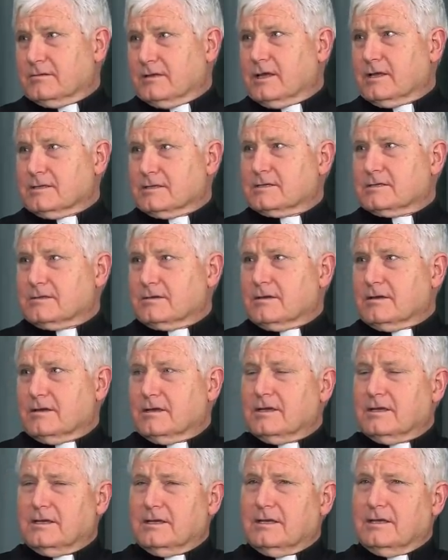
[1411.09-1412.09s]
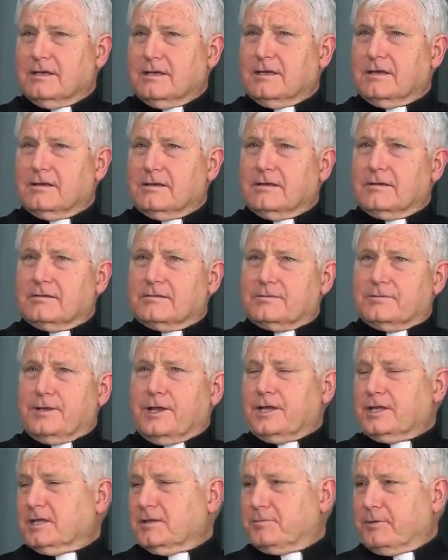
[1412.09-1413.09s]
as
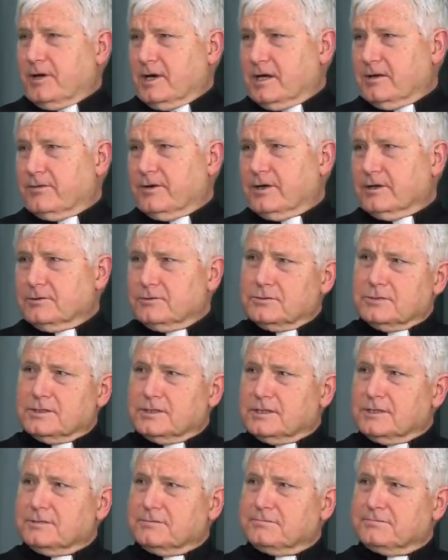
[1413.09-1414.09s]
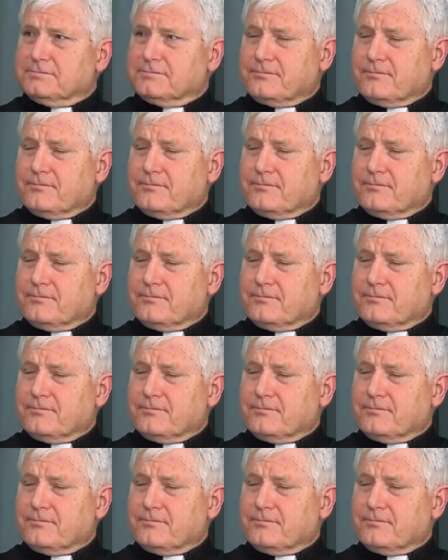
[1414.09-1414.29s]
playing the part of our Lord there.